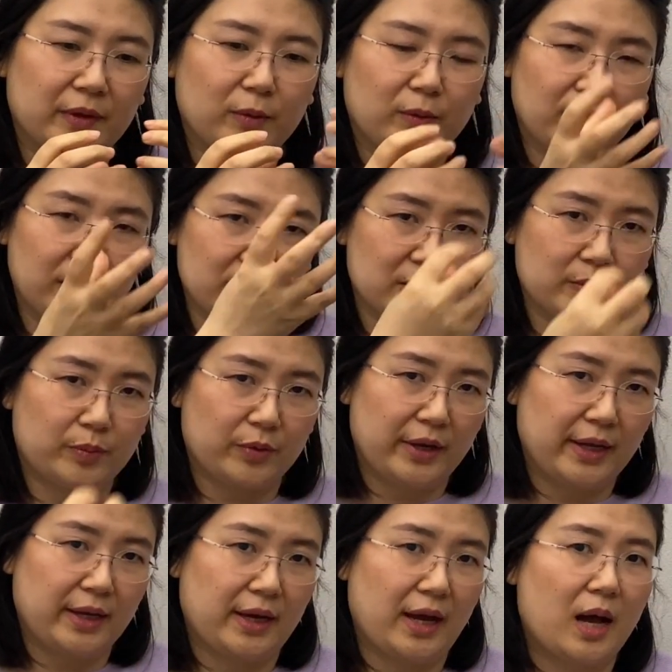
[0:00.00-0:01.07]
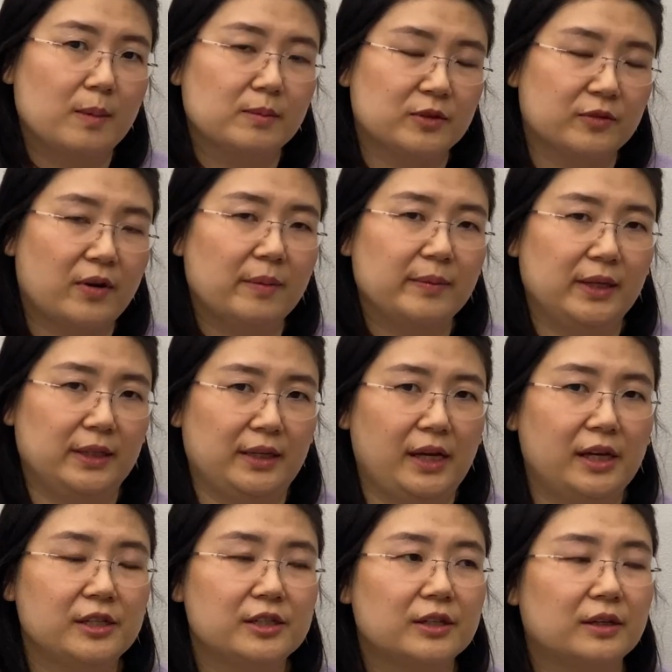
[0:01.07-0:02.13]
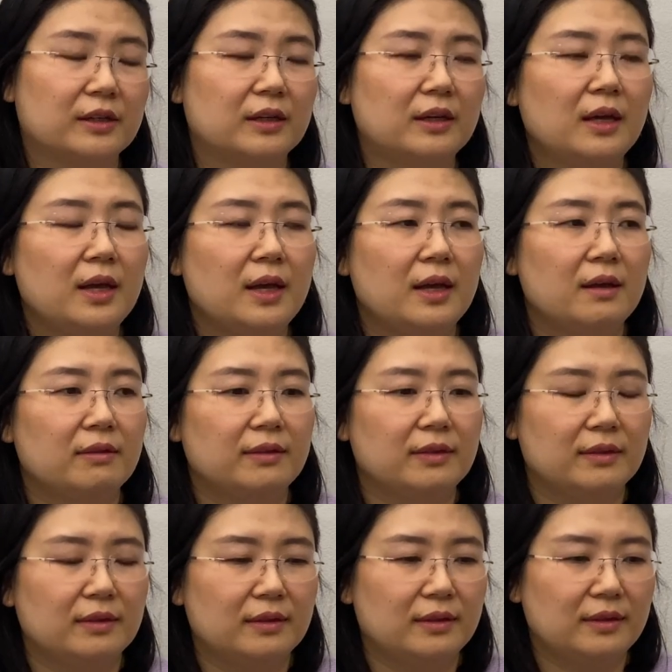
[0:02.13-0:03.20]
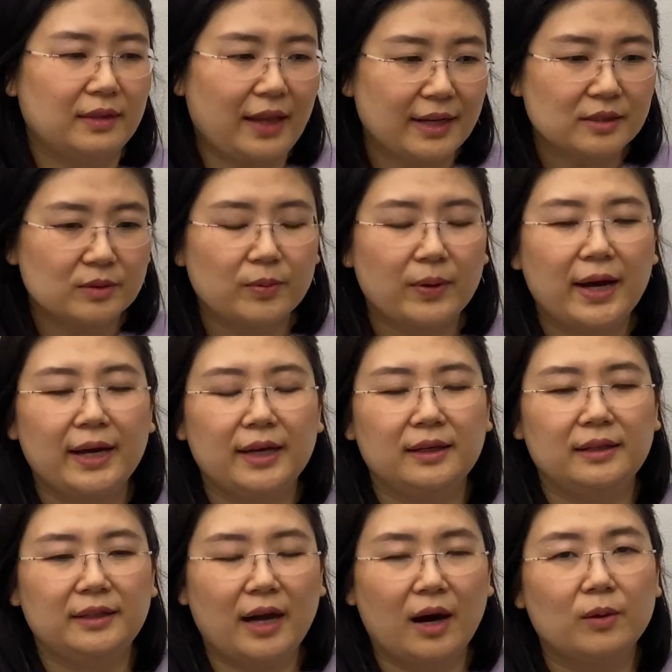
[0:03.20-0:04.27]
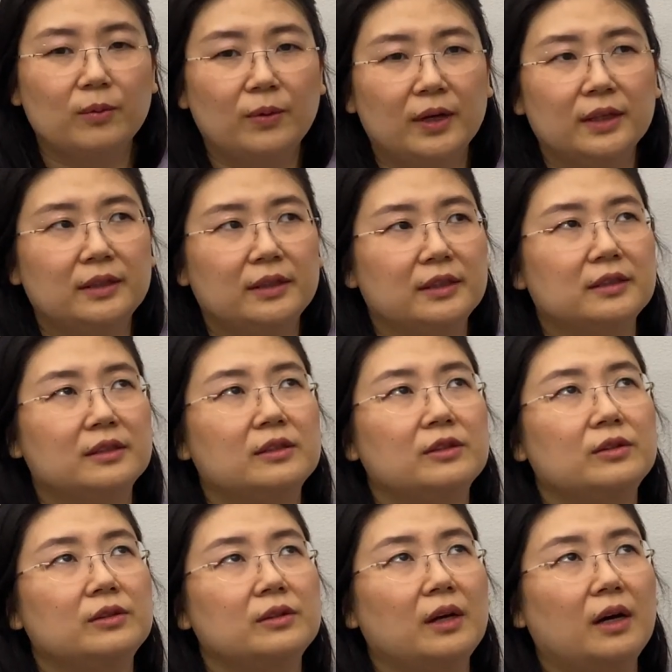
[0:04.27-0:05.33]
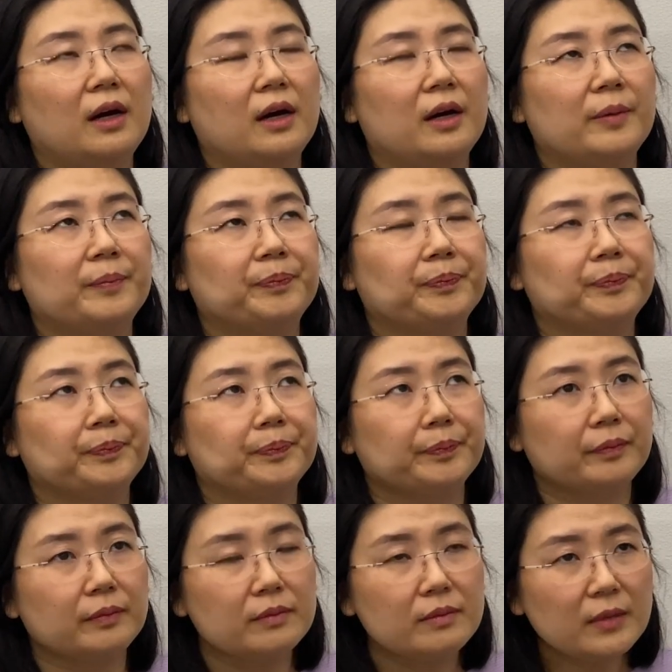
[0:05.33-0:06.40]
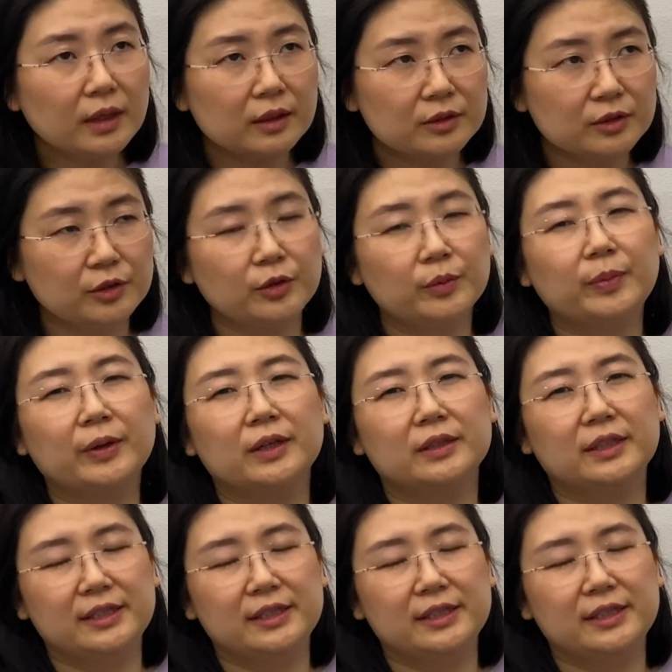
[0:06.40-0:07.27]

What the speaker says: where the spring comes from in nature. That's why young water is super